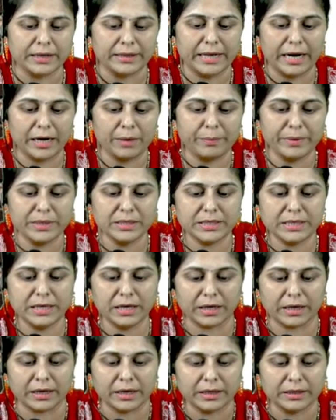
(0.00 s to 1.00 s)
That means
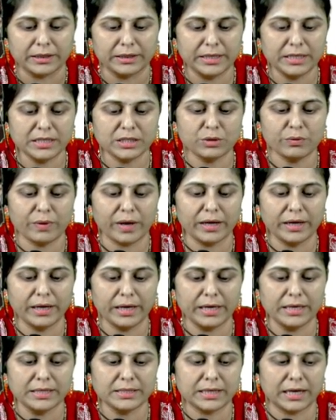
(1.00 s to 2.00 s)
here, this one
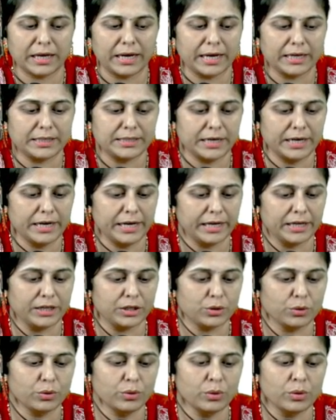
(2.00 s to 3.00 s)
is collected
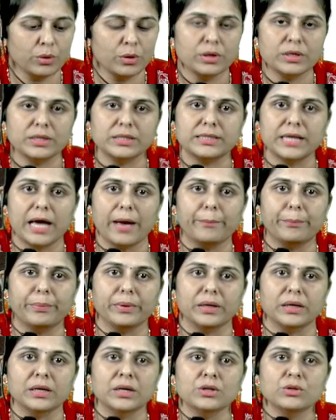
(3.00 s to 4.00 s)
into
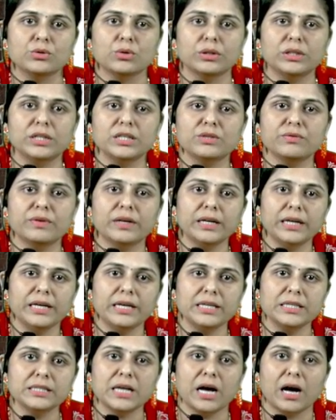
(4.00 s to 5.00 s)
sample. So this one
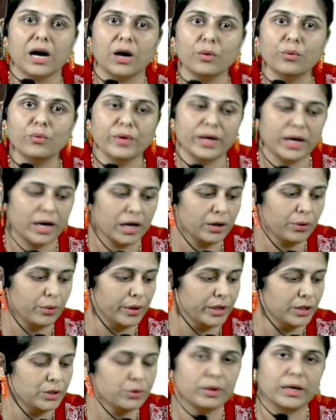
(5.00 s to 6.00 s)
is how we are
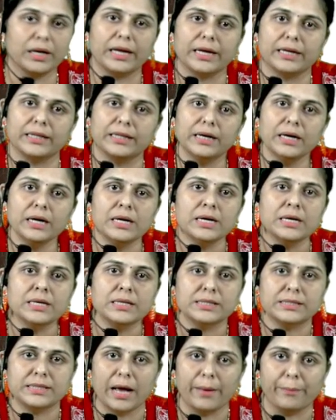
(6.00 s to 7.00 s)
going to collect the
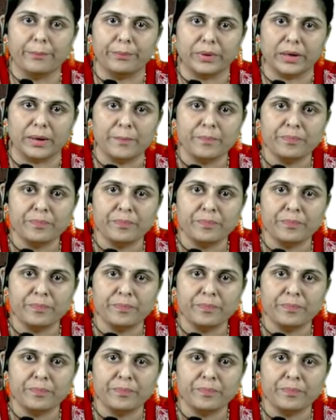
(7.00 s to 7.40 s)
sample.